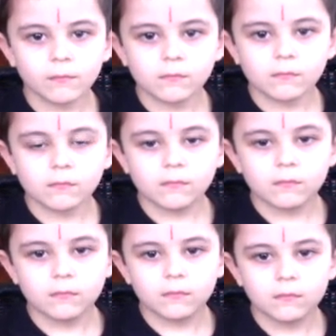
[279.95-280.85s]

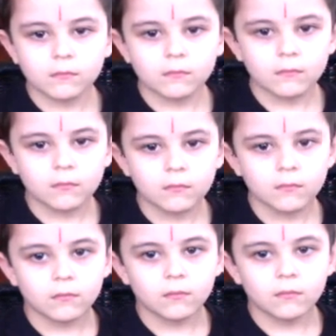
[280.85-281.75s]

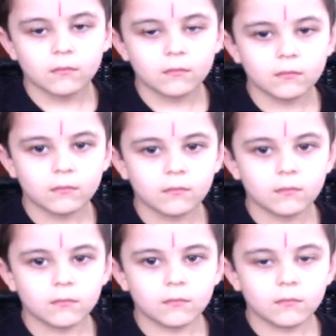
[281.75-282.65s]

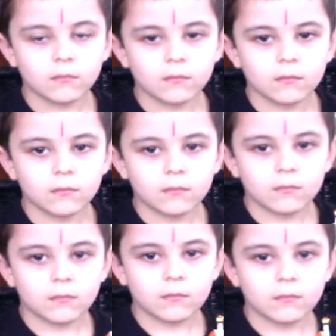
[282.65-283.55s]

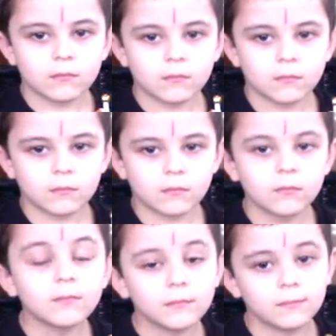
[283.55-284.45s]

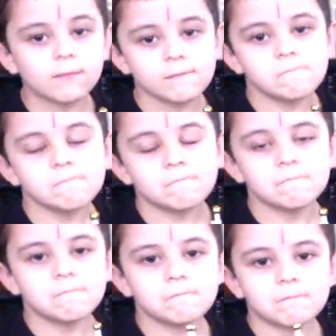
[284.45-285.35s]

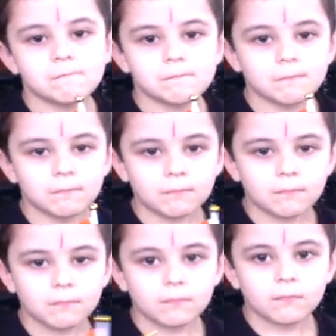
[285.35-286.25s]

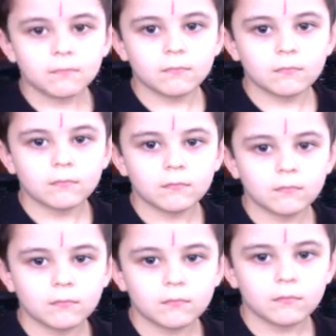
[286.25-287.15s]

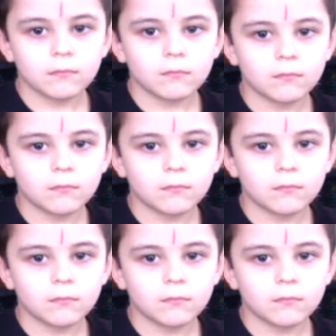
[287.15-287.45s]
(not speaking)